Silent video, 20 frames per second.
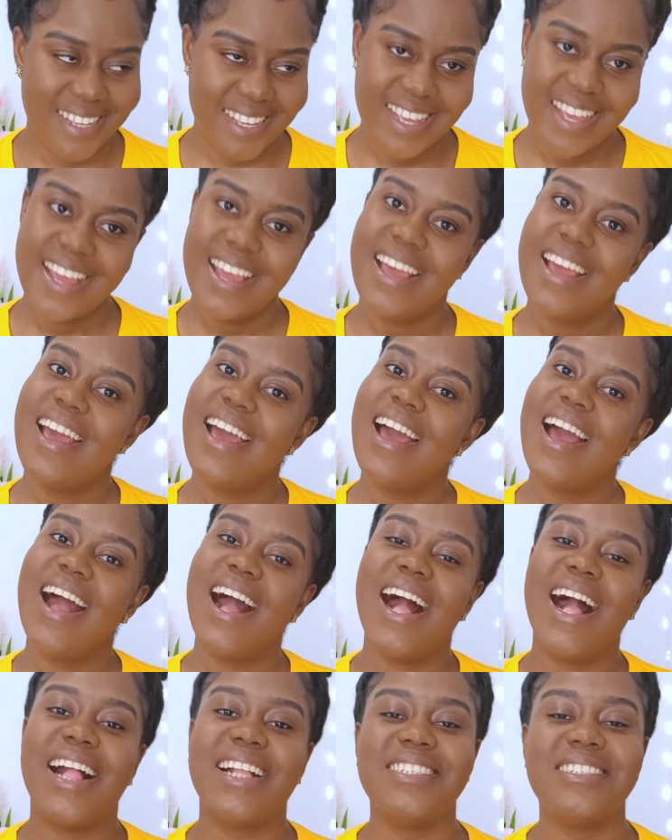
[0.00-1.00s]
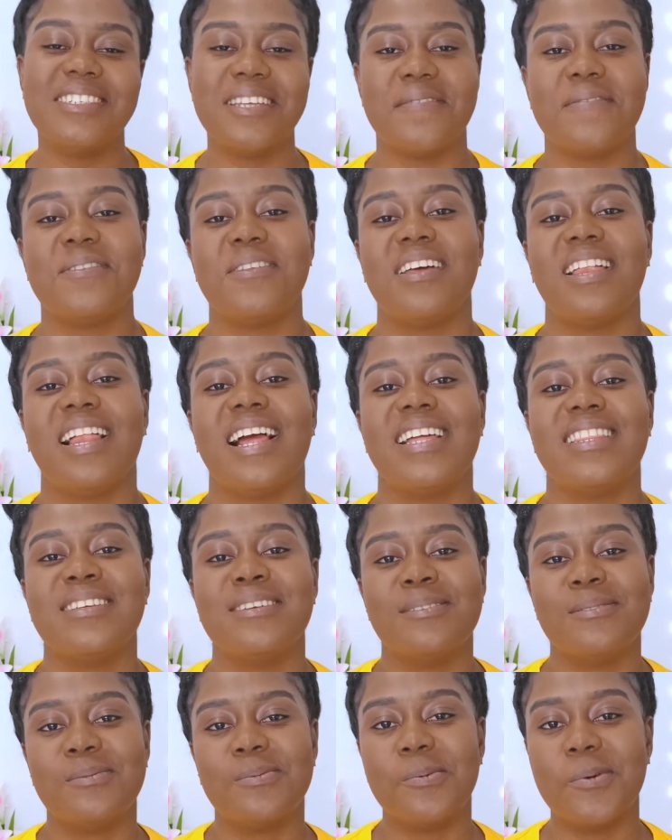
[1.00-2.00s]
I did a video like
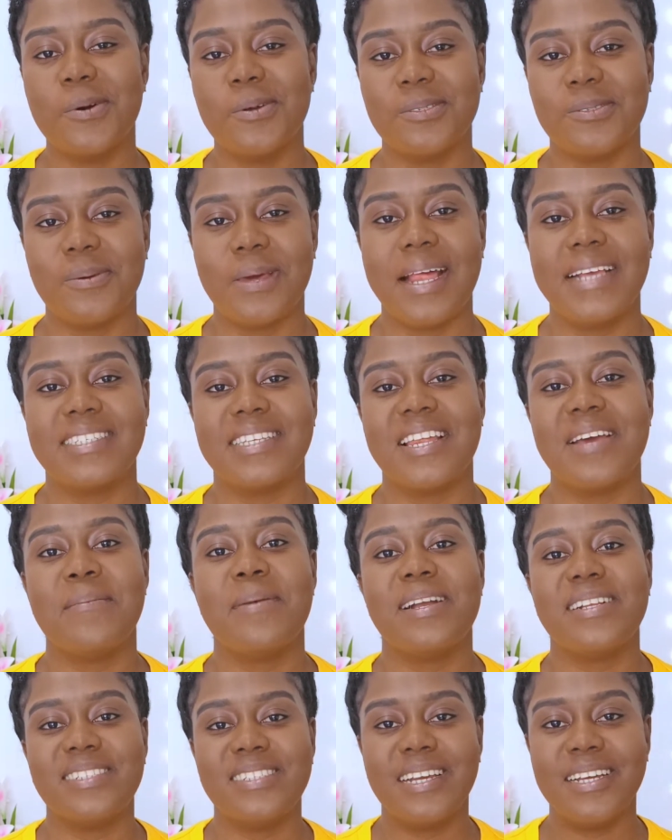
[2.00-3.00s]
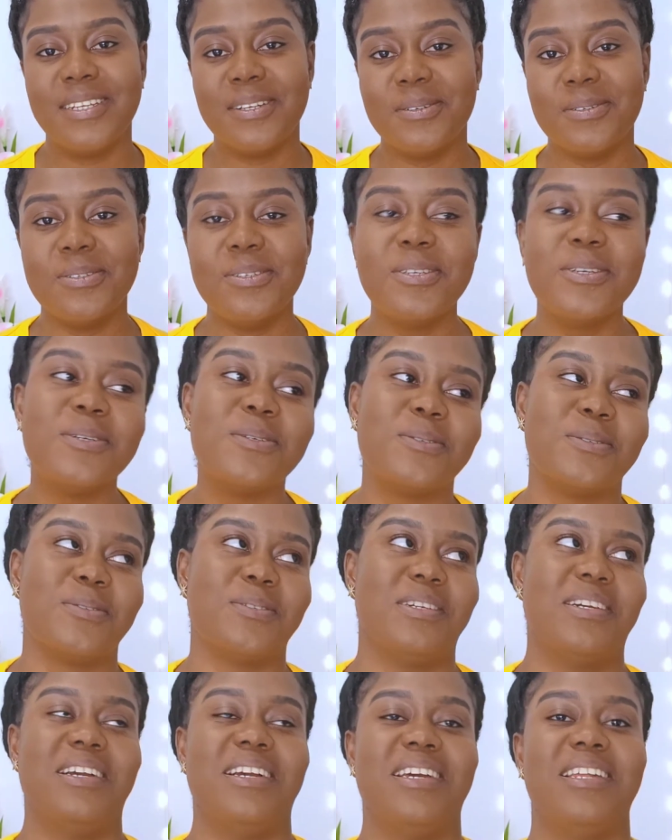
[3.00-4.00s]
this once when I started my channel new,
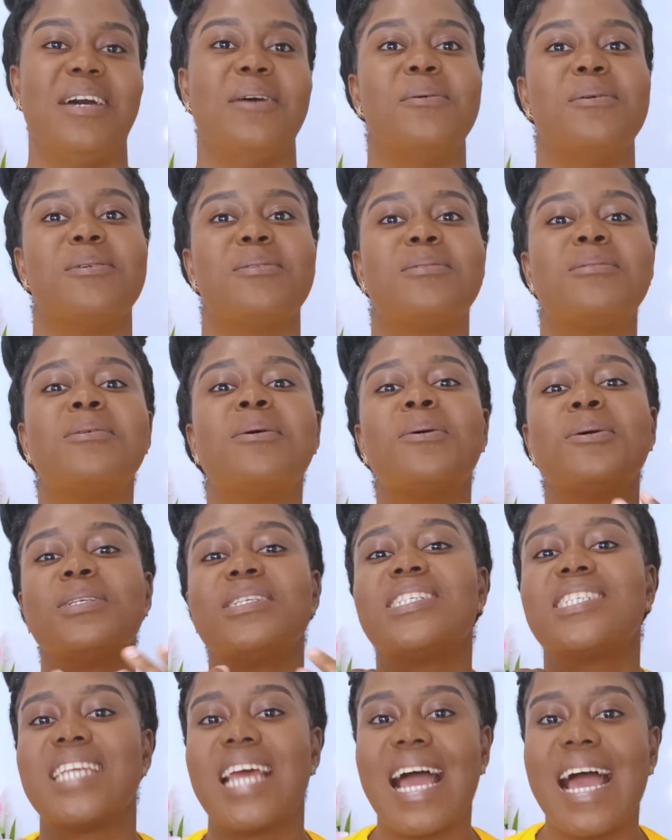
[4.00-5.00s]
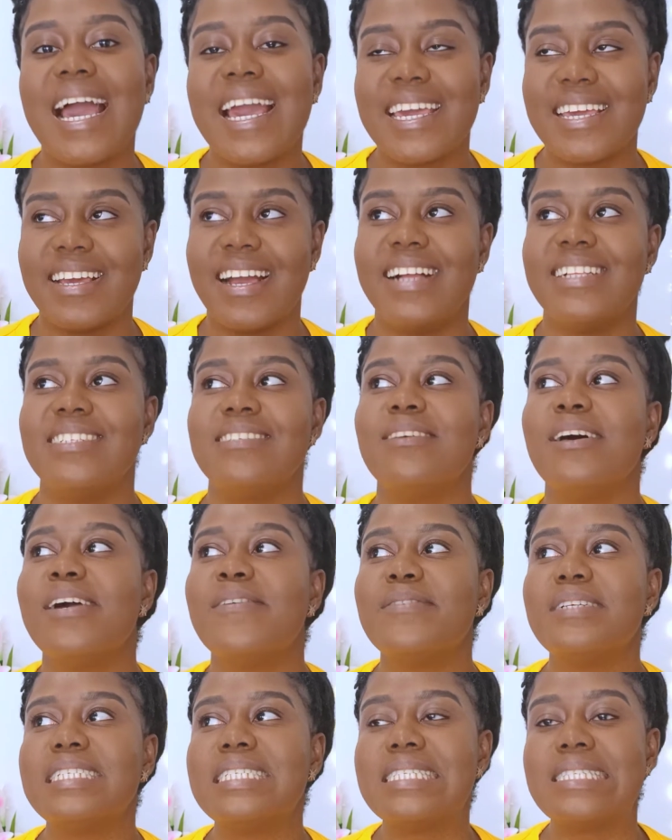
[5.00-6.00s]
and I was so shy. I did not
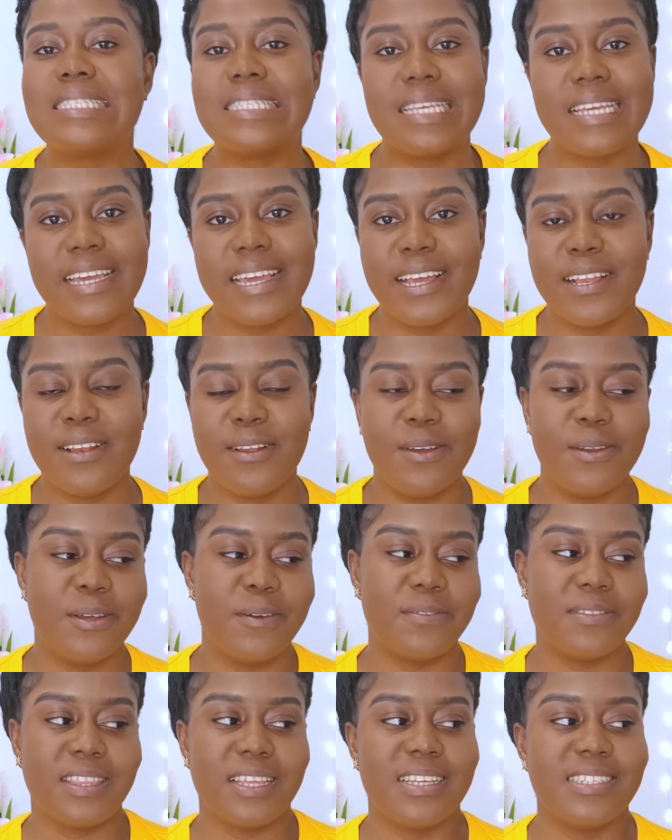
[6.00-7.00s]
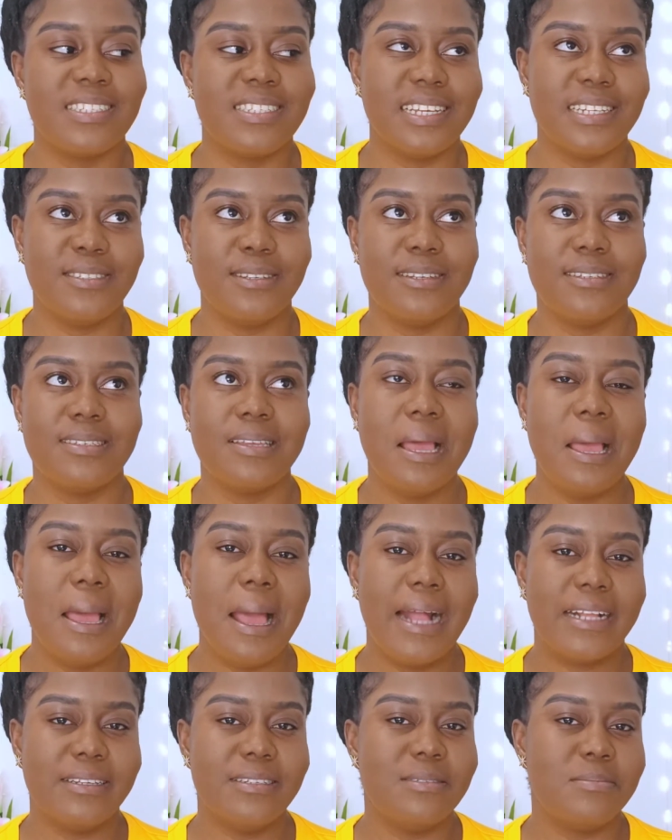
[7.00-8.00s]
even say a lot of things. I just
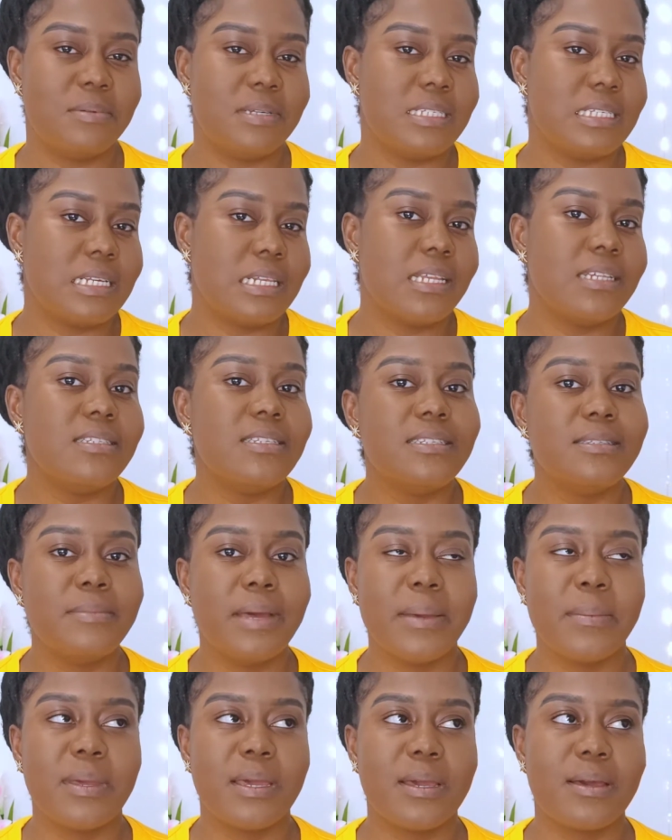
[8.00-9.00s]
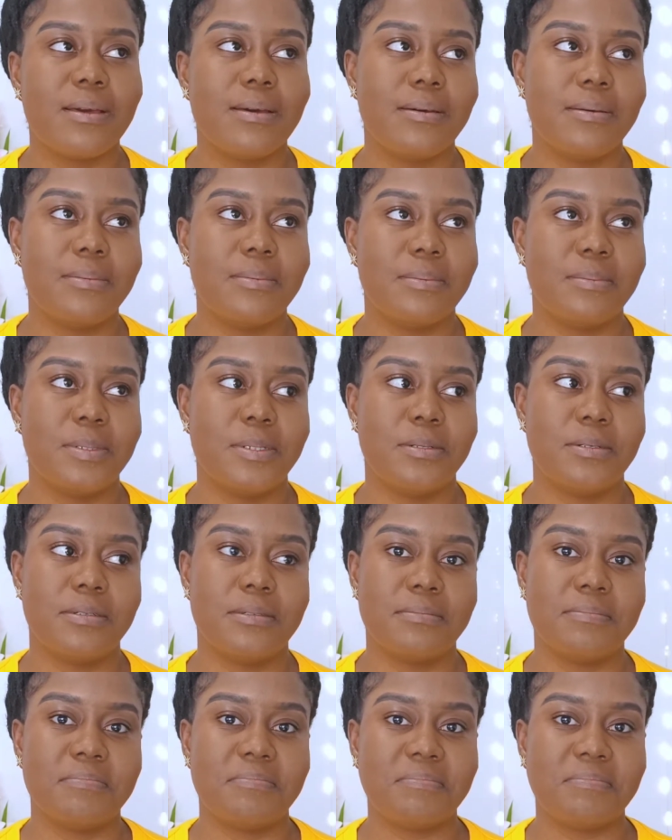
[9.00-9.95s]
basically did my makeup. But